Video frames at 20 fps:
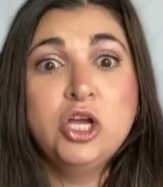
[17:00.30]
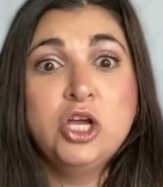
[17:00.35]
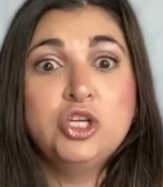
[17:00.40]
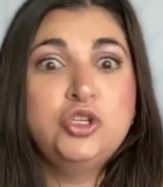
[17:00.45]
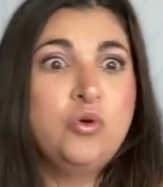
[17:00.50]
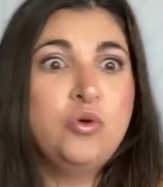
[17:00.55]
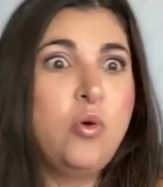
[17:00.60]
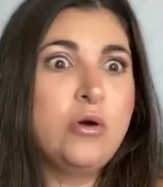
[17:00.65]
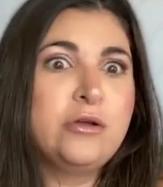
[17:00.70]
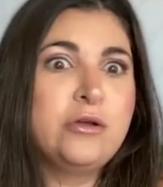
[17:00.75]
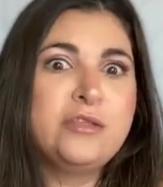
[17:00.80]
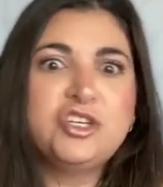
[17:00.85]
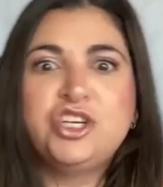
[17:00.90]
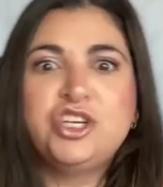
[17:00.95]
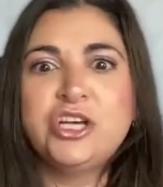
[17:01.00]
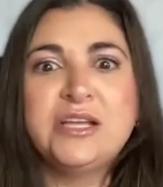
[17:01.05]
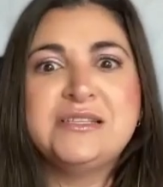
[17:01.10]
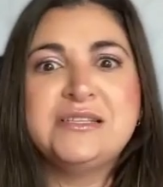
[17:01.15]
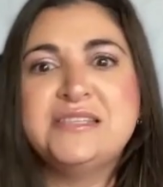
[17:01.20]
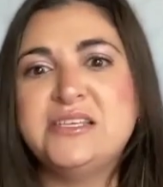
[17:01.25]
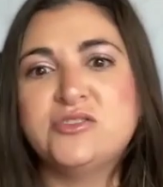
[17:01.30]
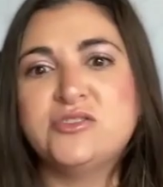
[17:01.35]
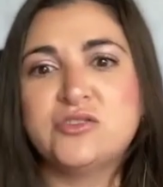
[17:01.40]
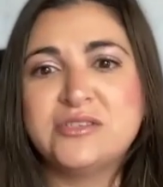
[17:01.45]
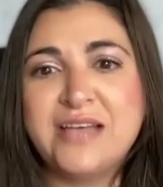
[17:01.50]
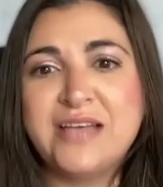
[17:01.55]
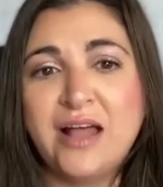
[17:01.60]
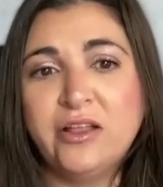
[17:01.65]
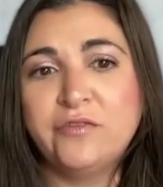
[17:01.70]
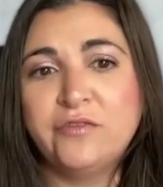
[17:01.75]
to order the chicken Caesar
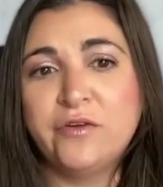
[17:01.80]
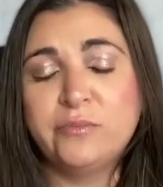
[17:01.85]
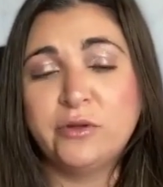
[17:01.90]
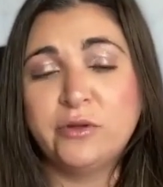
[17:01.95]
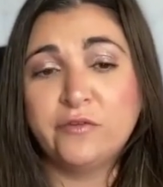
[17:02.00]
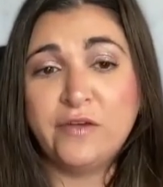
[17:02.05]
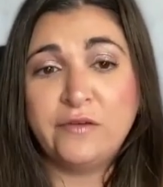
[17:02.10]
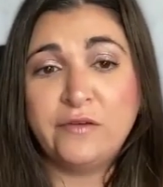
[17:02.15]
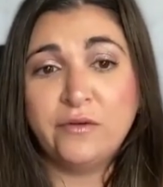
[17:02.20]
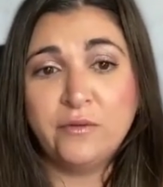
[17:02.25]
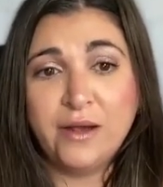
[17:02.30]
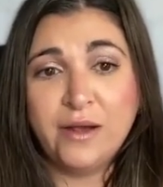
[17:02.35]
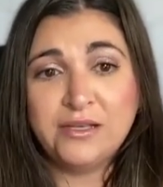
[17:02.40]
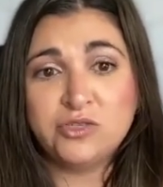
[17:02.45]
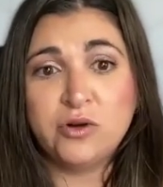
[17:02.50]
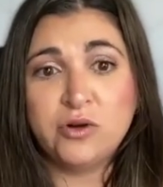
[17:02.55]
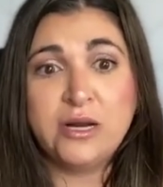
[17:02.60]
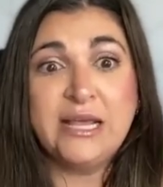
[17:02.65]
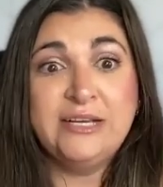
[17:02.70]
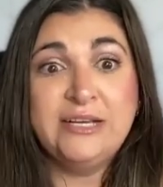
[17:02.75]
salad from their favorite restaurant.